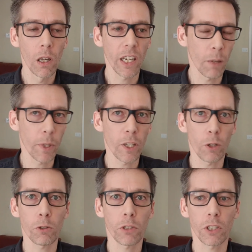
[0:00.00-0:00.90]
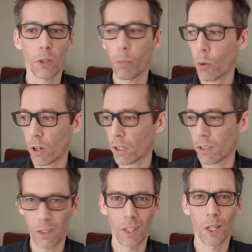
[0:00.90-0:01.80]
can be used to support
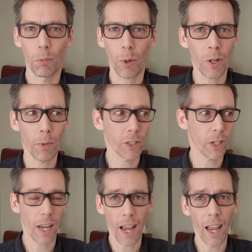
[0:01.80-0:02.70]
pretty much